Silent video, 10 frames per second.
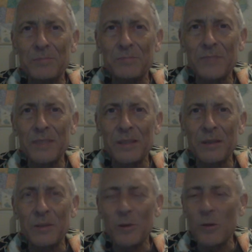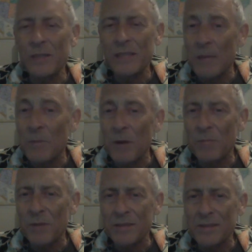loaded him
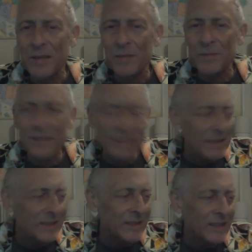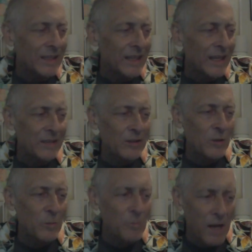up on subsidies, and
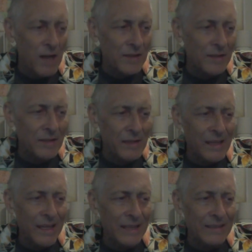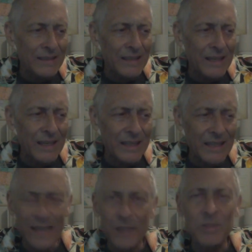so Musk then
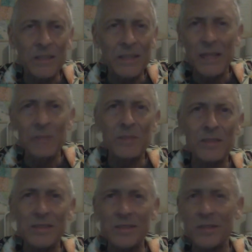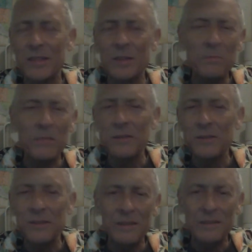kind of became this
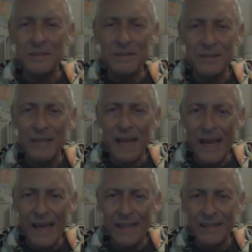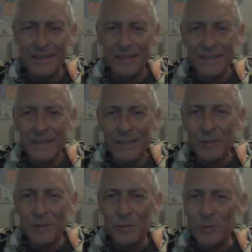chameleon guy
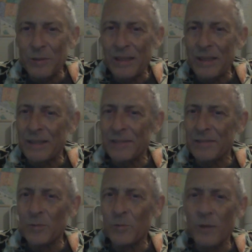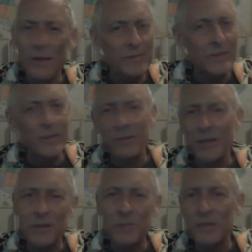who loves to
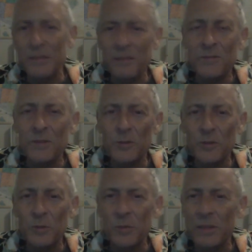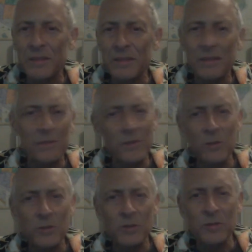talk about the future, but then the
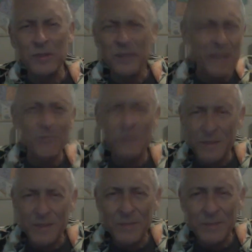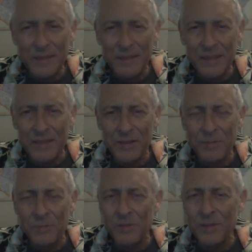future never seems to catch up with